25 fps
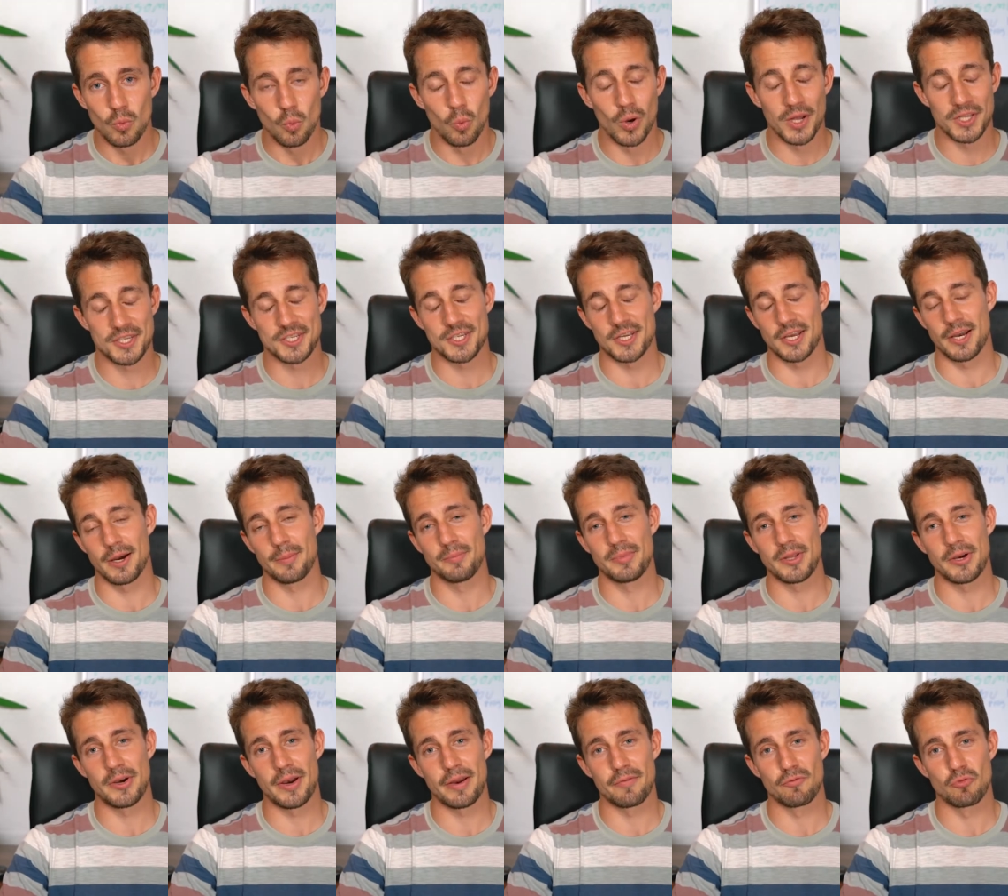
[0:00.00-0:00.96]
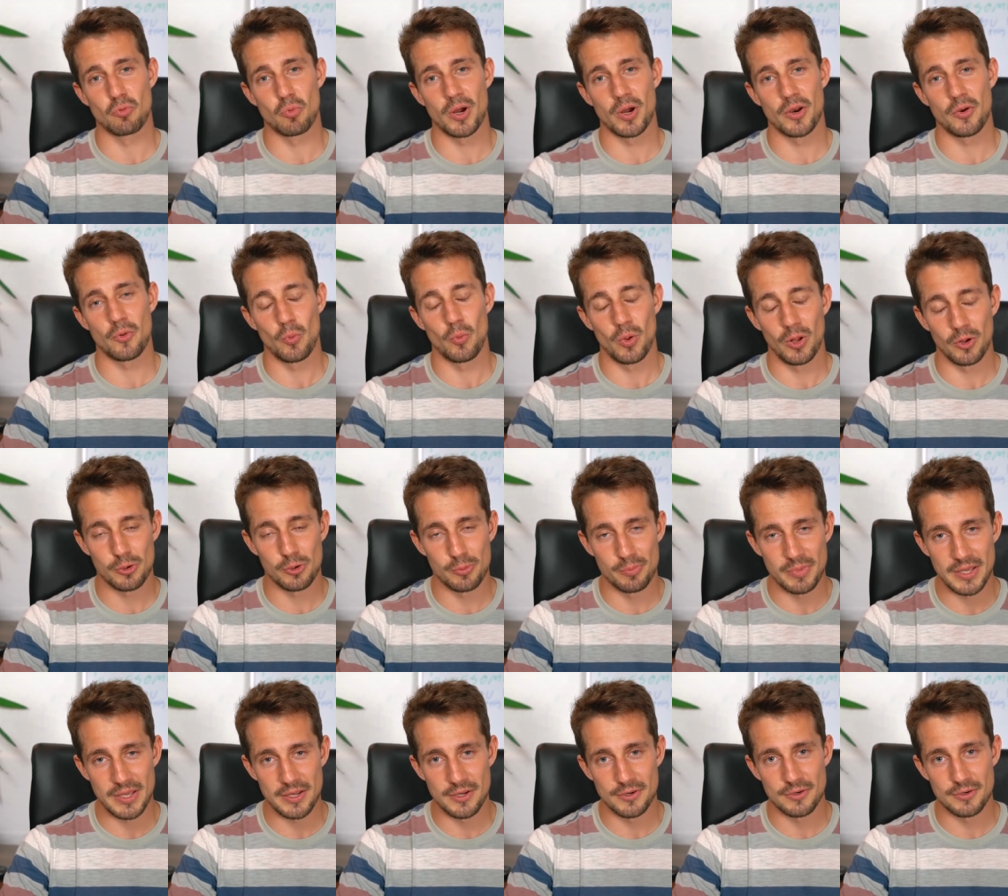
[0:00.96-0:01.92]
What's up there, everyone? Welcome
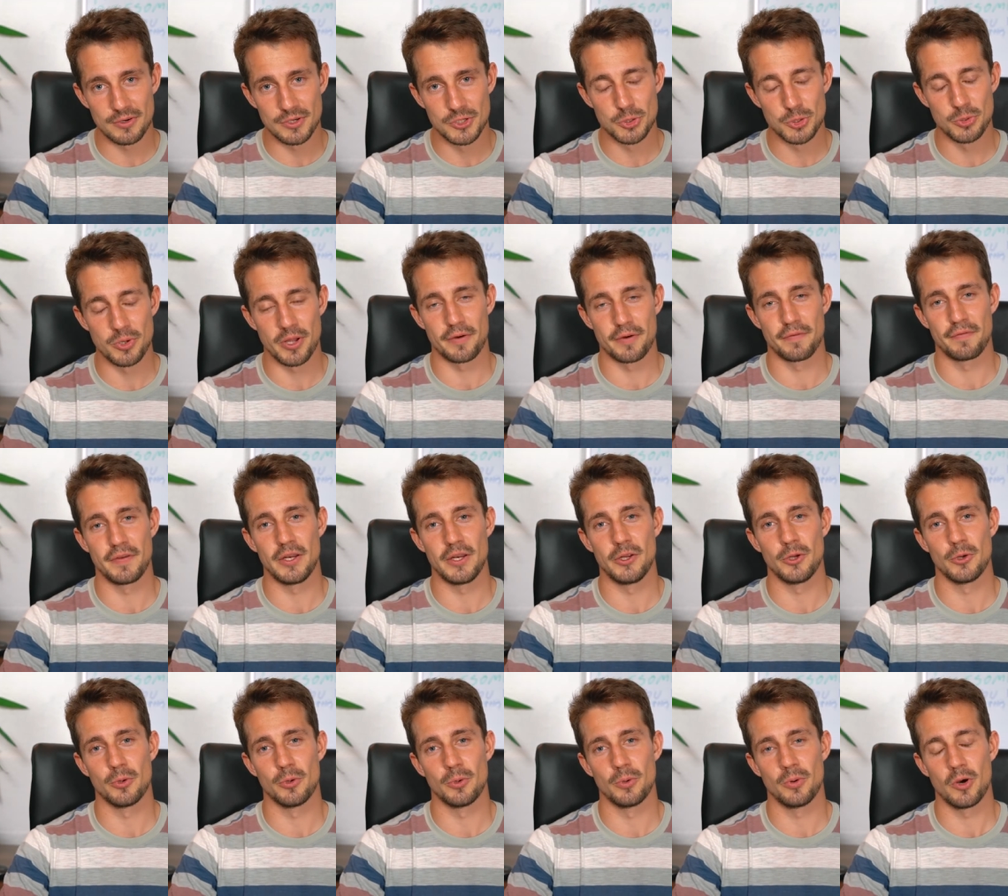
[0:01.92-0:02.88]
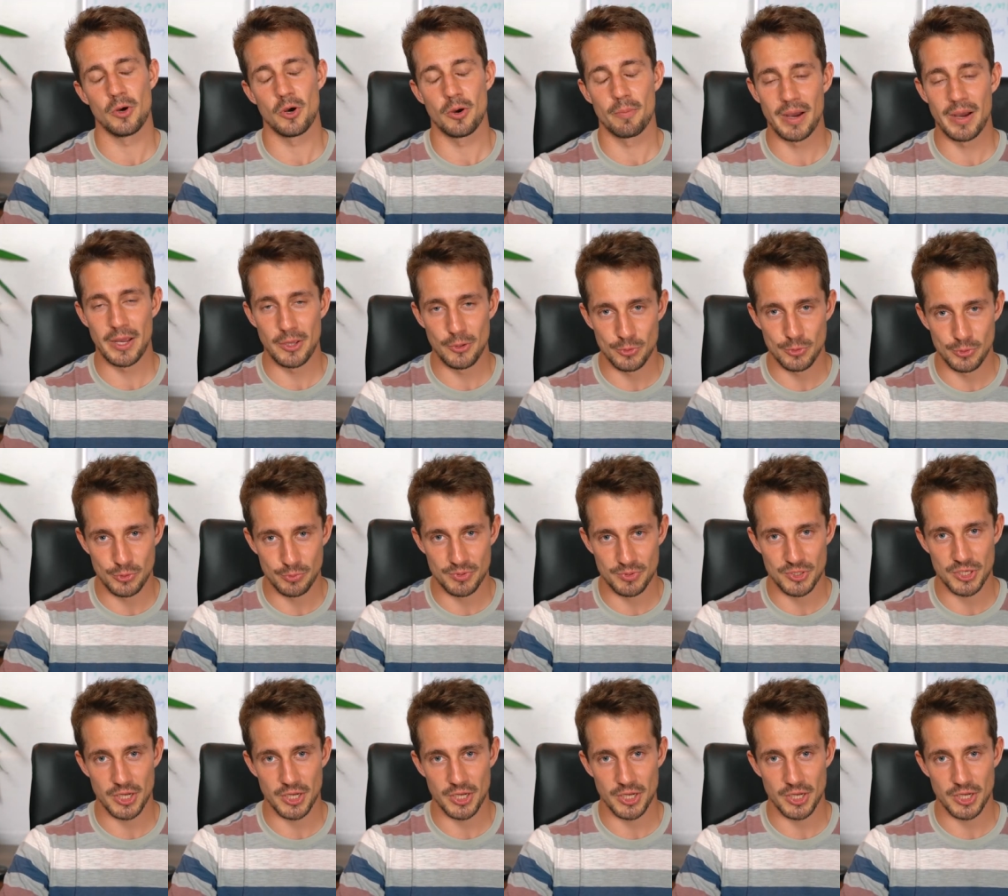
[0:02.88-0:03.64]
here to another video on my YouTube